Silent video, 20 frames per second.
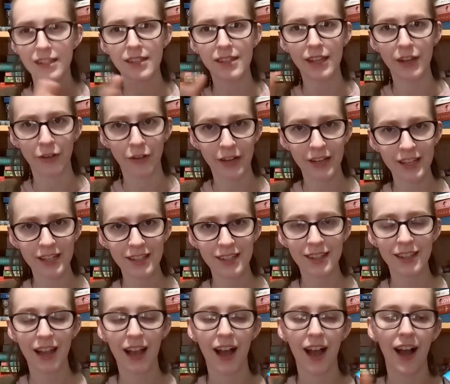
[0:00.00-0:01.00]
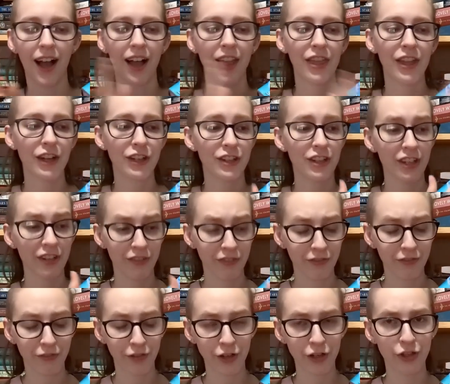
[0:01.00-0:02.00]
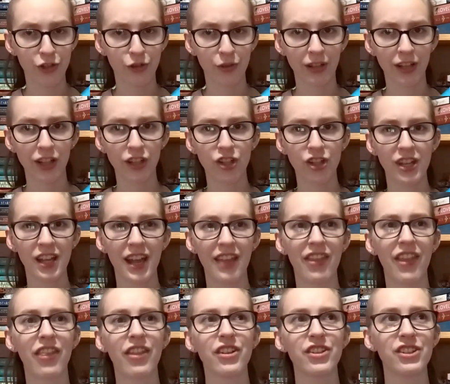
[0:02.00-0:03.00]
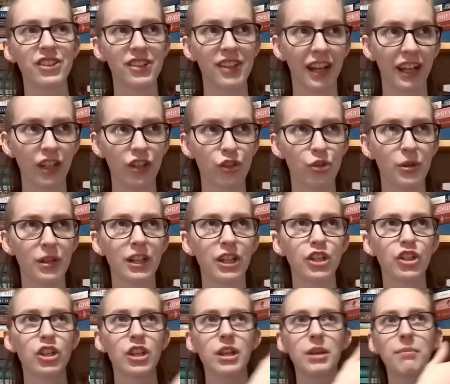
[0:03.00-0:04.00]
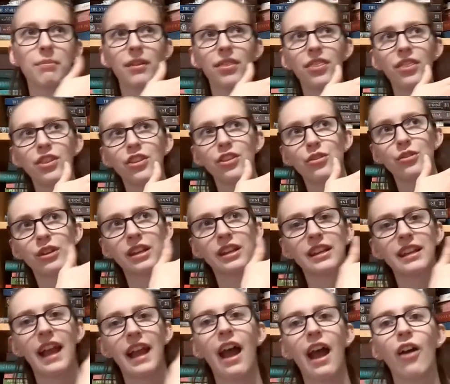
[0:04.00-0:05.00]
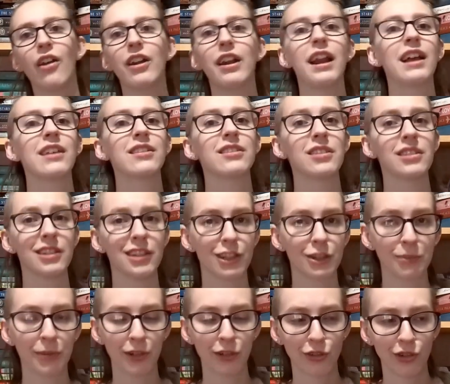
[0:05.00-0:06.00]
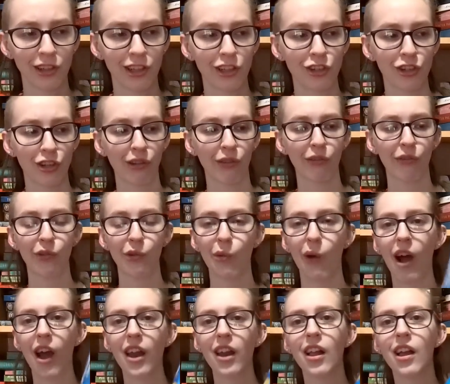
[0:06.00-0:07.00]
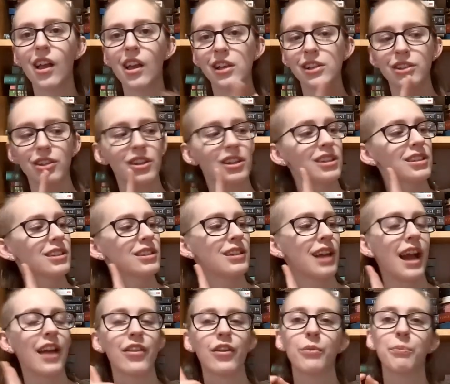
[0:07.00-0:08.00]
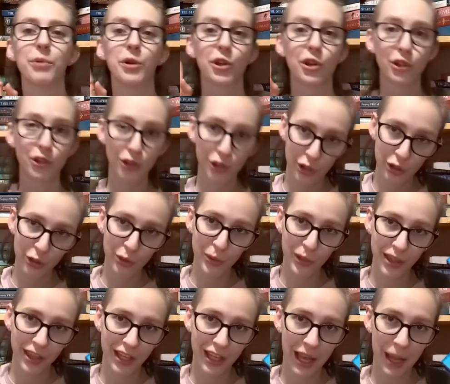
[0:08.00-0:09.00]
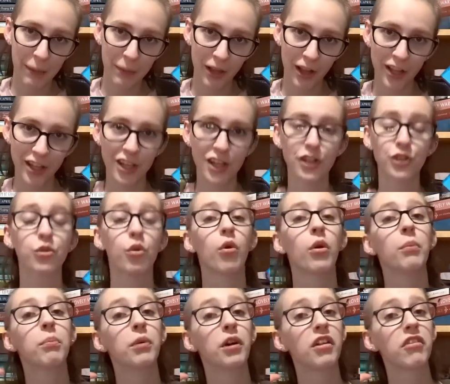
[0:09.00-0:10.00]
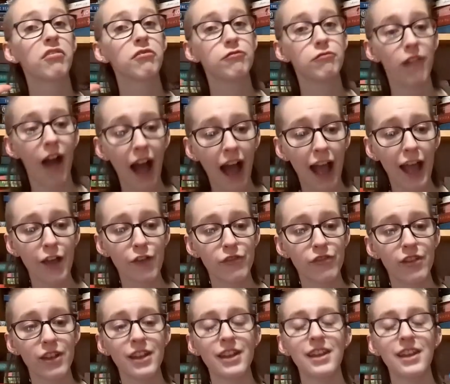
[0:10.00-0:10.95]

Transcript: series. Uh, there's a first trilogy and then there's a second trilogy, but you can count it as a six book trilogy if you want. So this is either book two in the Camelot years or book five